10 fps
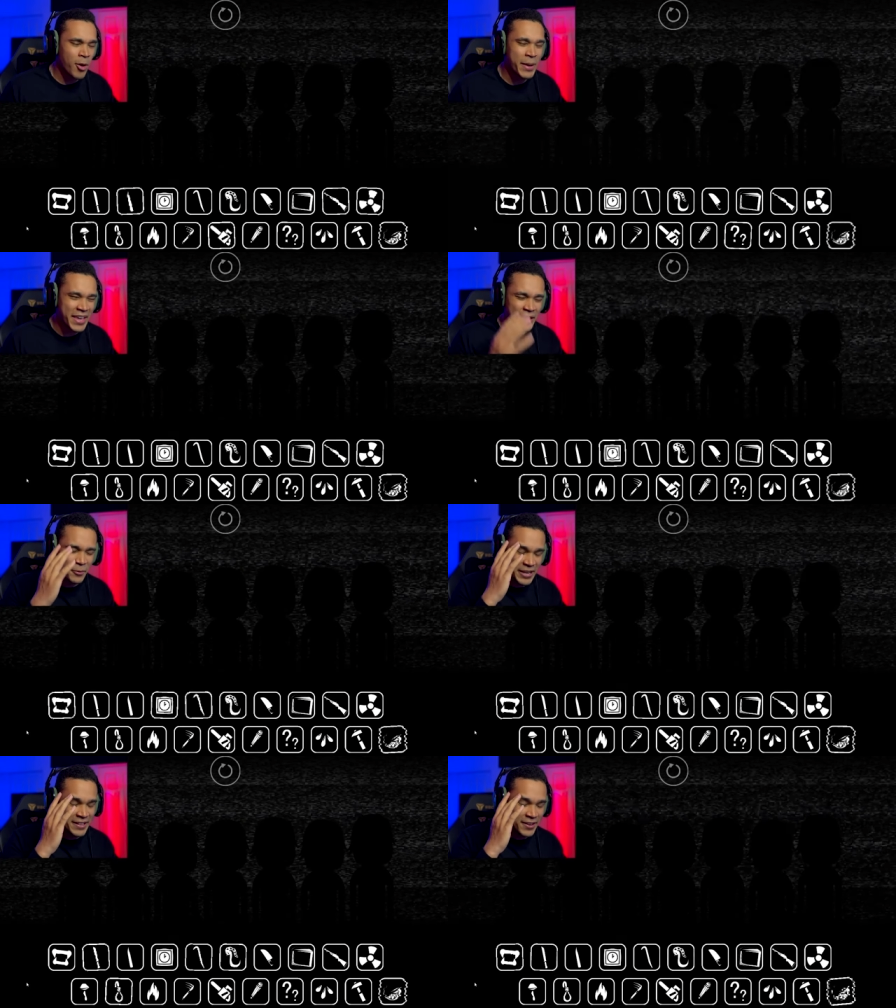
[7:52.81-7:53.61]
Oh my god,
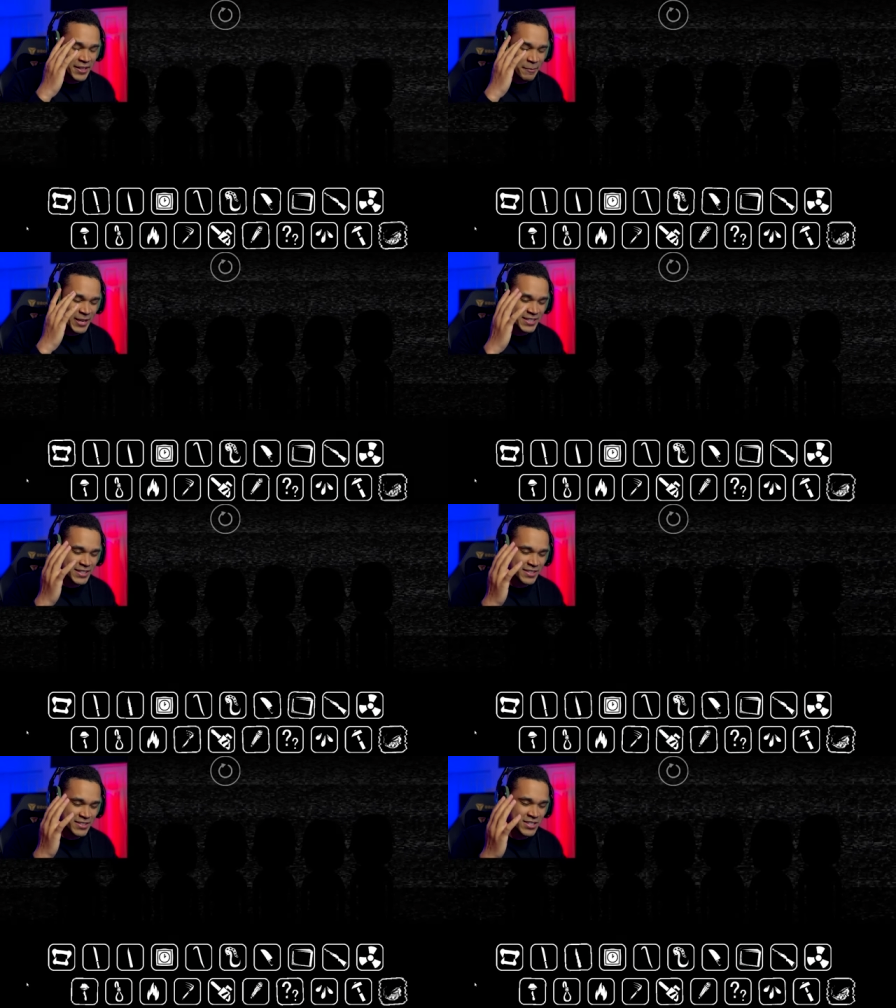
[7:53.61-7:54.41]
wait, no, that
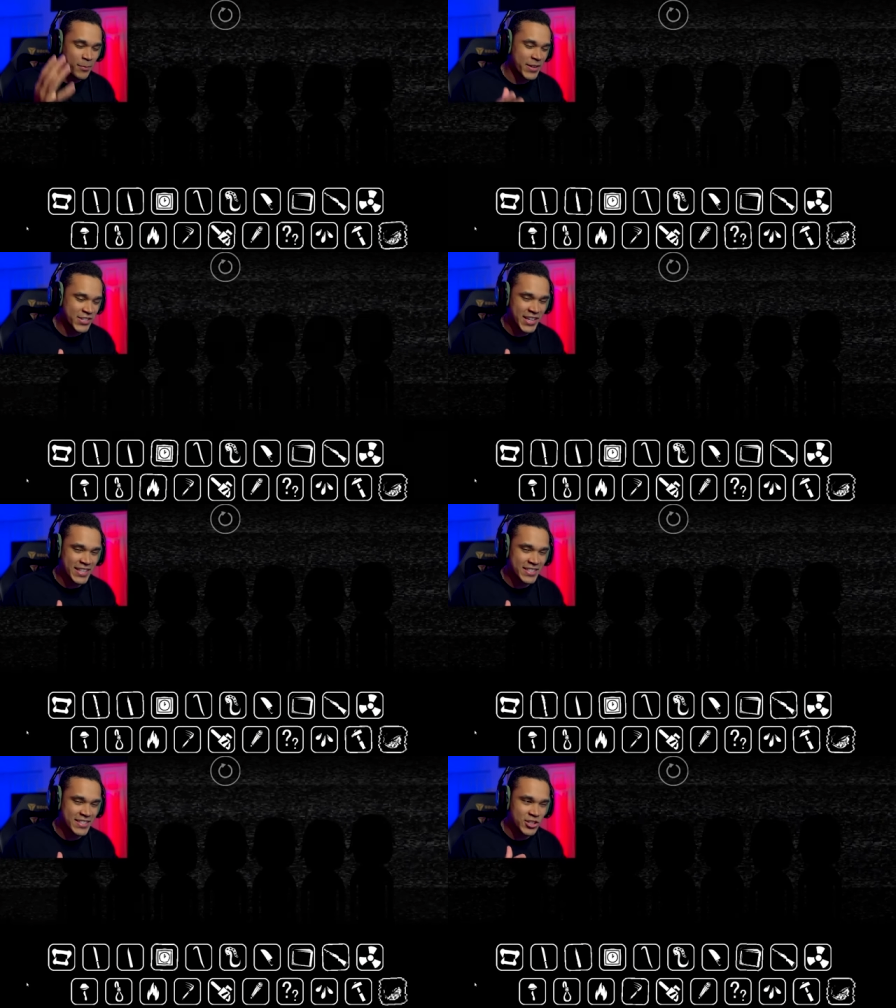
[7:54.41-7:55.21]
makes so much
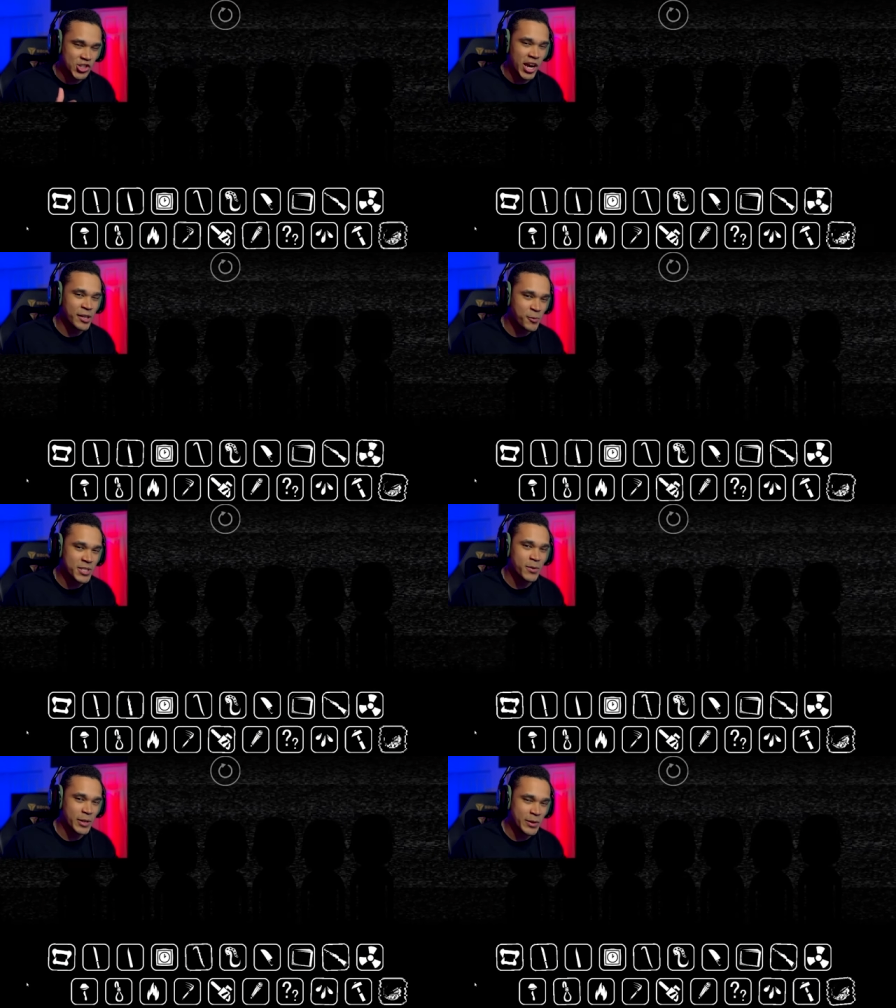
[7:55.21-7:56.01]
sense. John
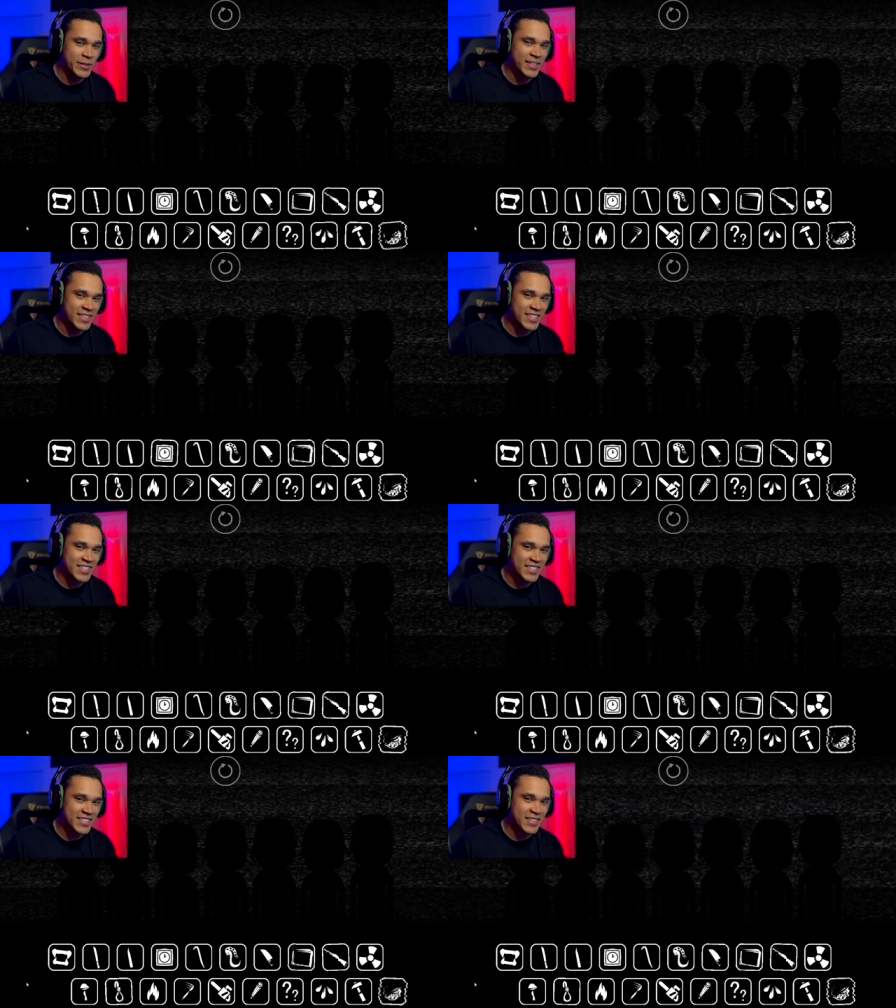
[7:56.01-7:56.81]
was the one who did
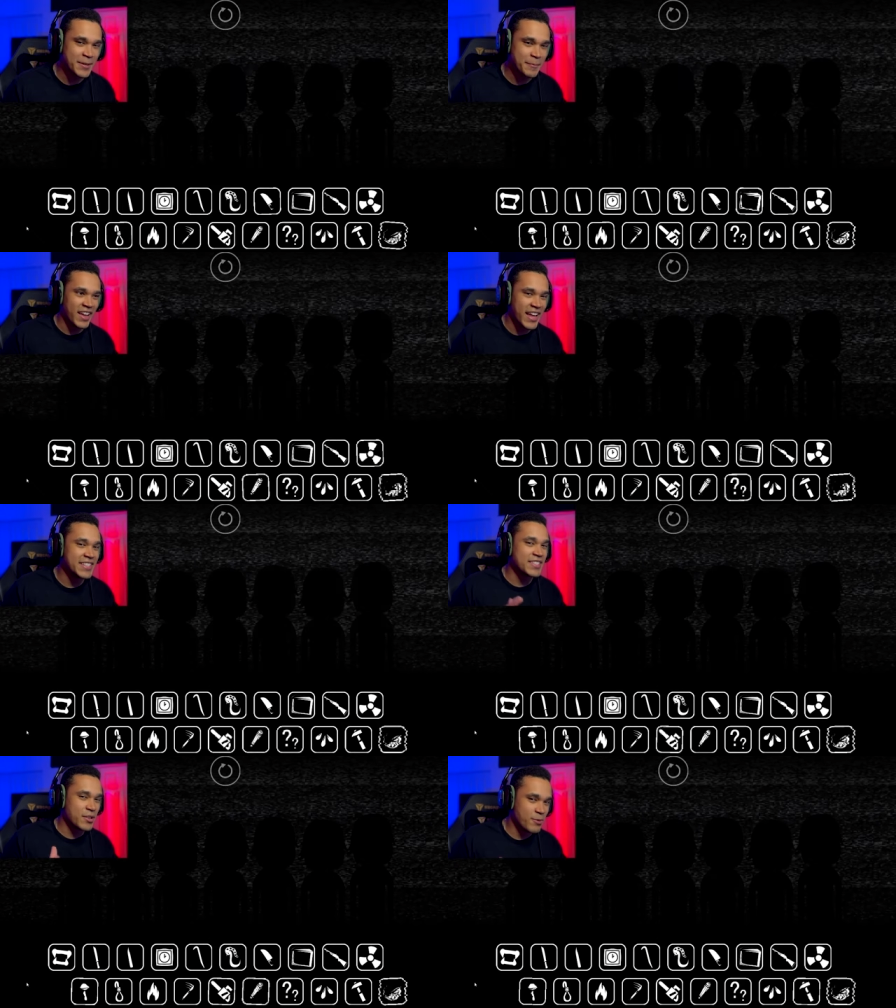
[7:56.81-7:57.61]
this to them.
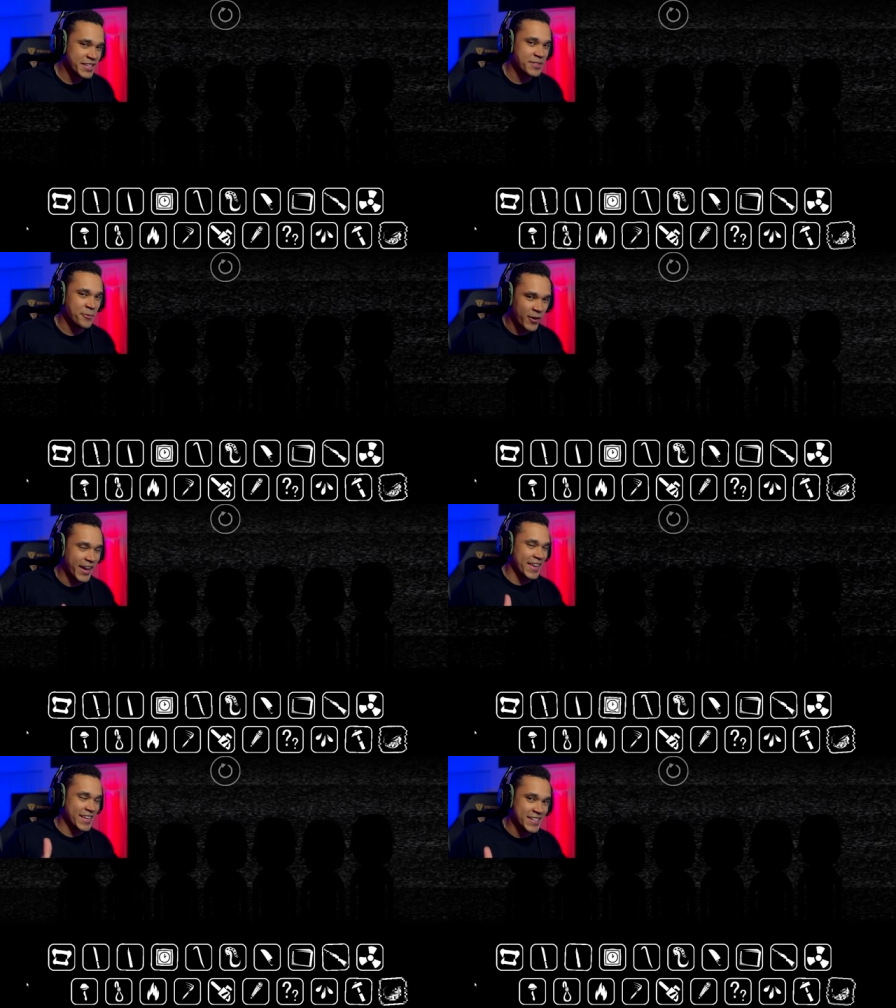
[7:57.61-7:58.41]
Hence the reason why
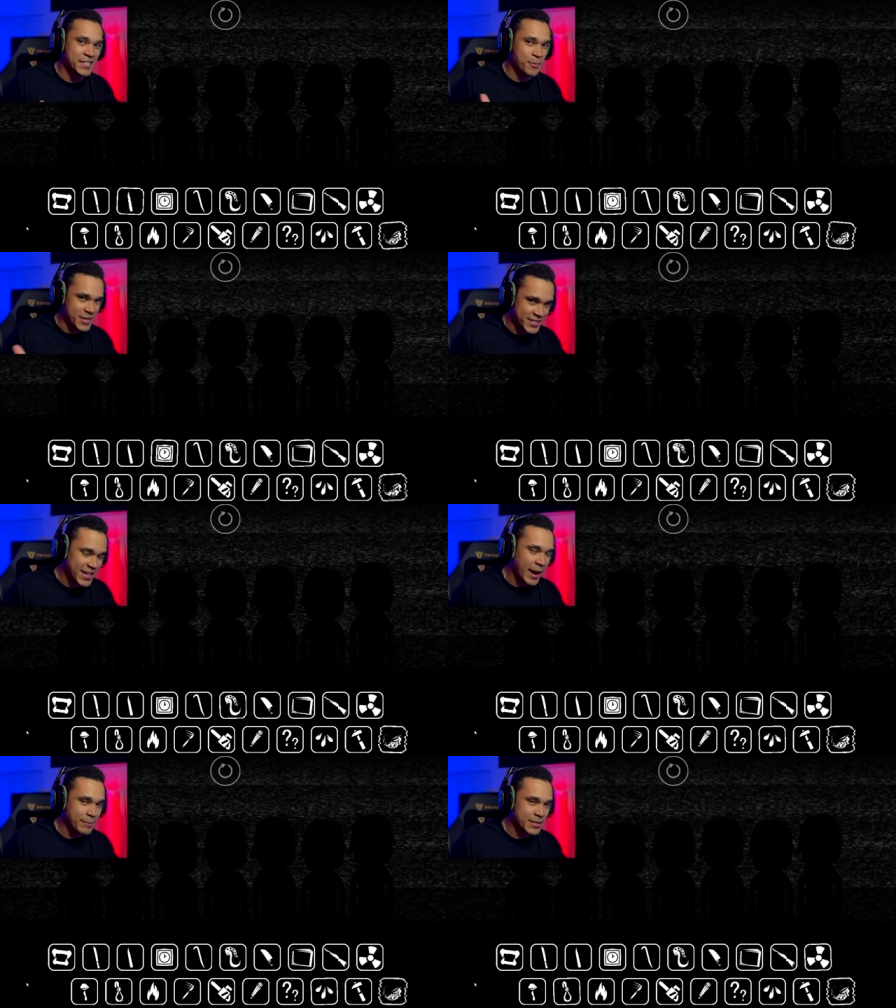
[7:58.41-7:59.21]
he needs to be
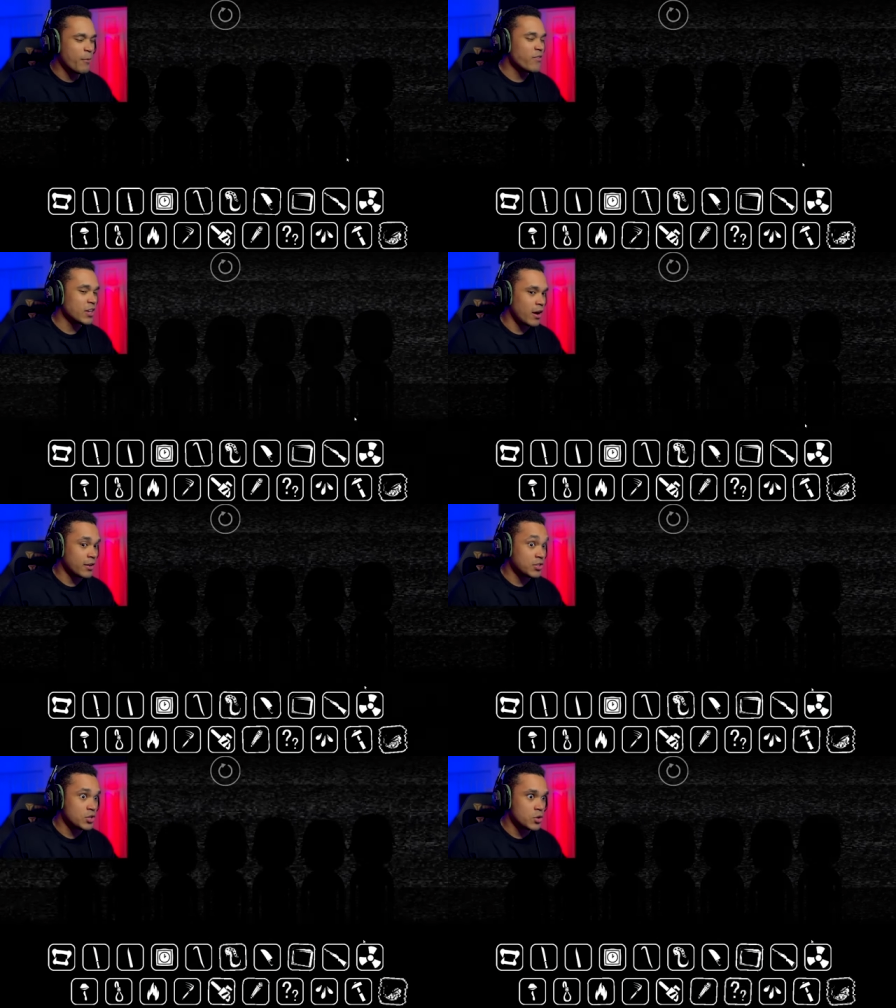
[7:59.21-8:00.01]
stopped. Moving
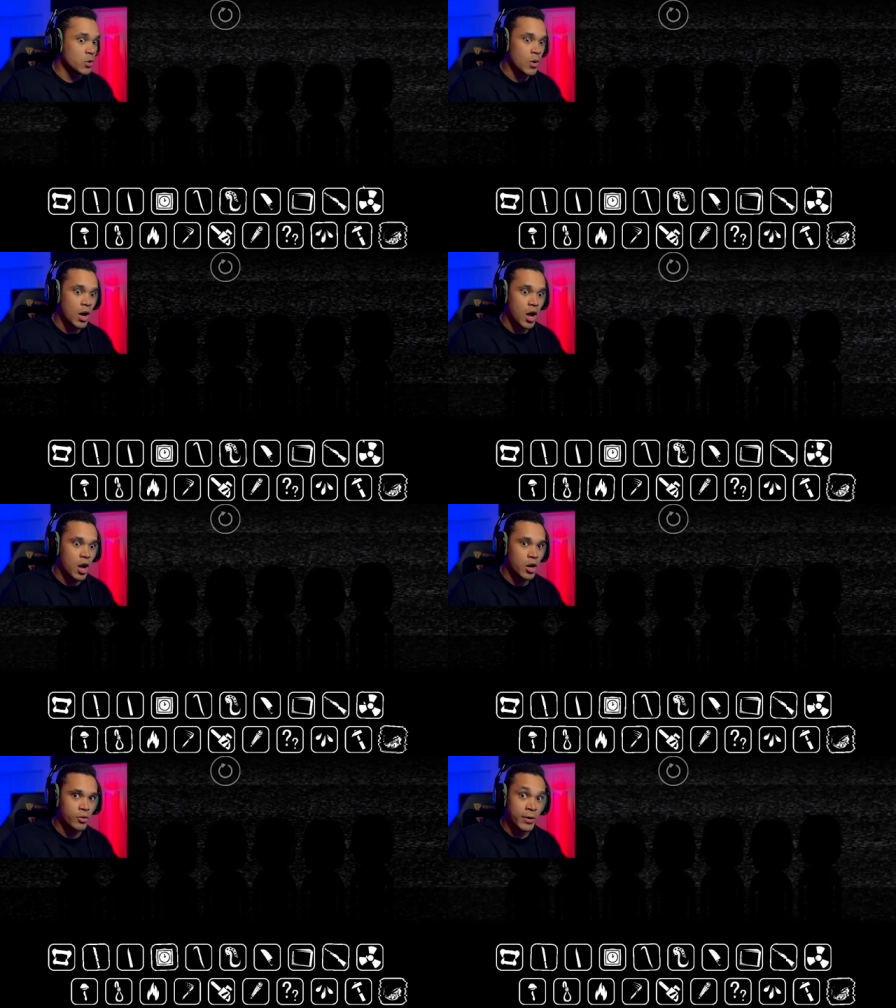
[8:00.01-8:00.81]
on to
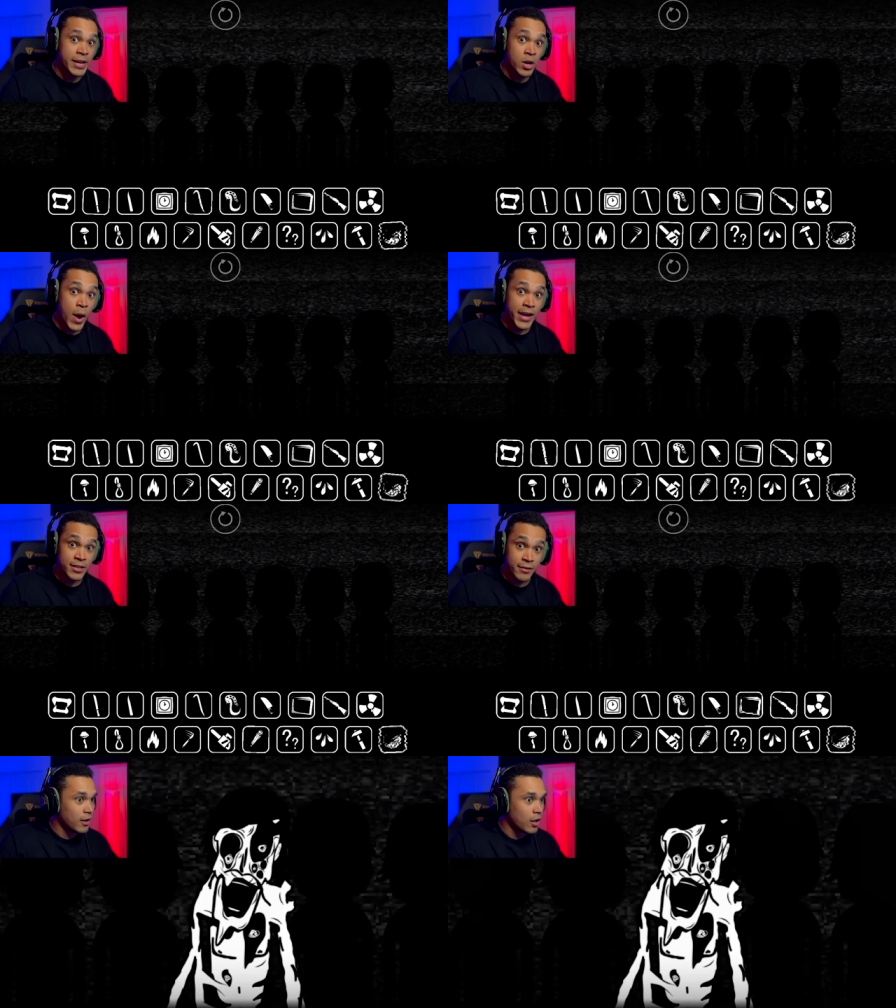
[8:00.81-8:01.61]

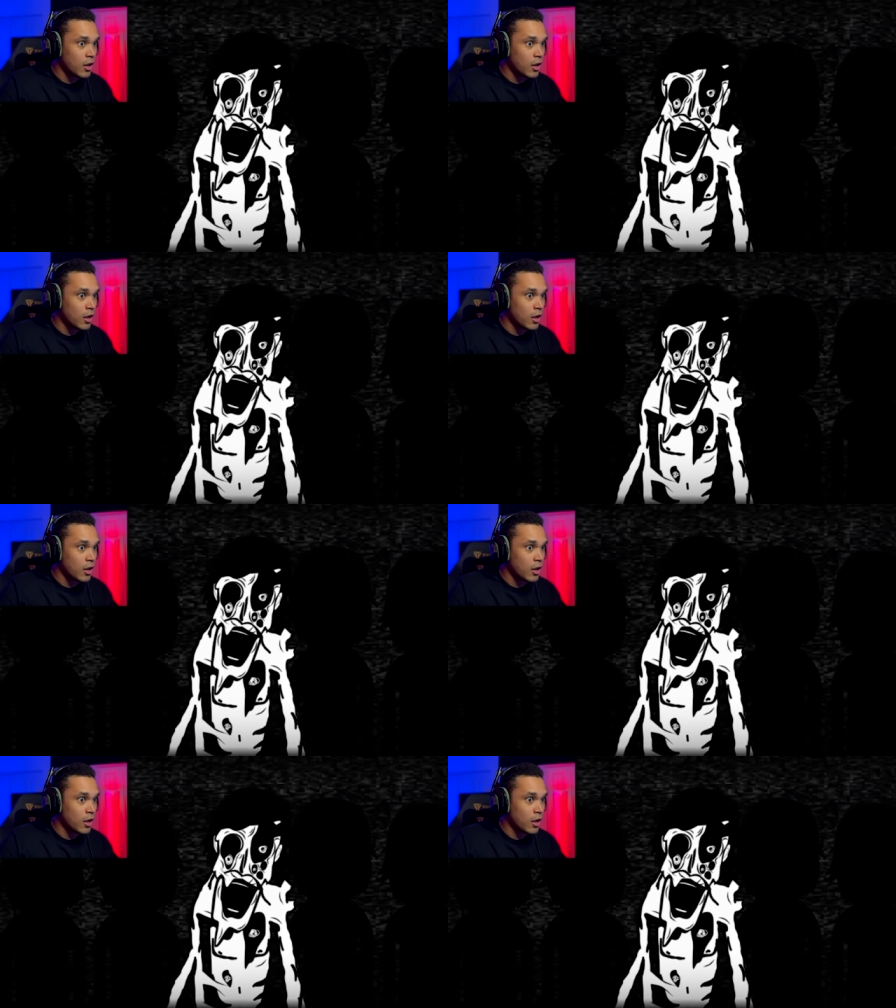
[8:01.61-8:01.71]
radioactive.